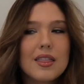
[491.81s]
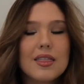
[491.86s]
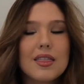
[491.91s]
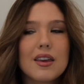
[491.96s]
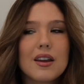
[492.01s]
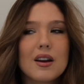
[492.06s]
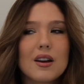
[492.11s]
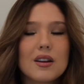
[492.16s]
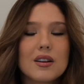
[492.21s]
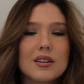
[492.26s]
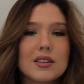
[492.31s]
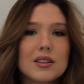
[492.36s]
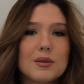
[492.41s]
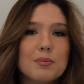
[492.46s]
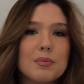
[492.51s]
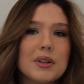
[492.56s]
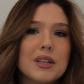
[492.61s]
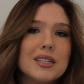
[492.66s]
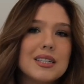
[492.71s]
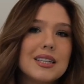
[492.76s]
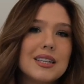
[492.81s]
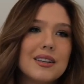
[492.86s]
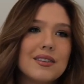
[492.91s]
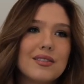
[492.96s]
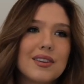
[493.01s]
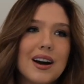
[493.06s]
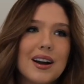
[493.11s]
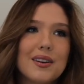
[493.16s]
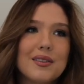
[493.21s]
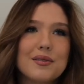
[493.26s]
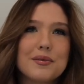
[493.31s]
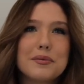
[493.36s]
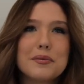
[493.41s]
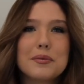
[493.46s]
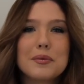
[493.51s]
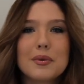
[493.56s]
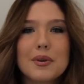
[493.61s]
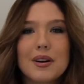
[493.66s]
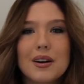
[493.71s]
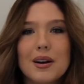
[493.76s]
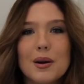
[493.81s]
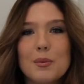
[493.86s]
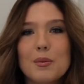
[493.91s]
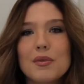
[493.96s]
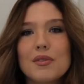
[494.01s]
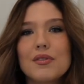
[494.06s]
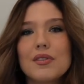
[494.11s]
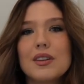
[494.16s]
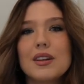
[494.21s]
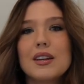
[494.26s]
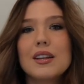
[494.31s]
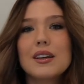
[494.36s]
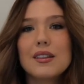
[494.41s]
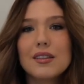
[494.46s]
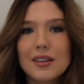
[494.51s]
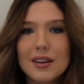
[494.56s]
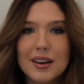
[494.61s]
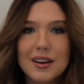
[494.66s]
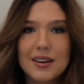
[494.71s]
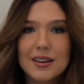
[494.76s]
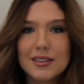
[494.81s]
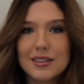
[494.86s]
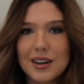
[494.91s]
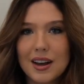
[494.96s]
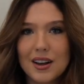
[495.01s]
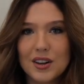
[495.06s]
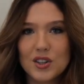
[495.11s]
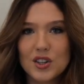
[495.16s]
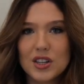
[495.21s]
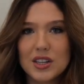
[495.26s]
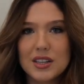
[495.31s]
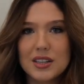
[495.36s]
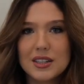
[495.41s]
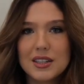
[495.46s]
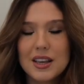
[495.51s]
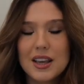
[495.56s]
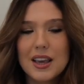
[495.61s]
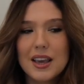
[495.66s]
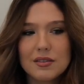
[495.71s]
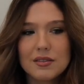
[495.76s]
There's plenty of kind of warm vanilla touches.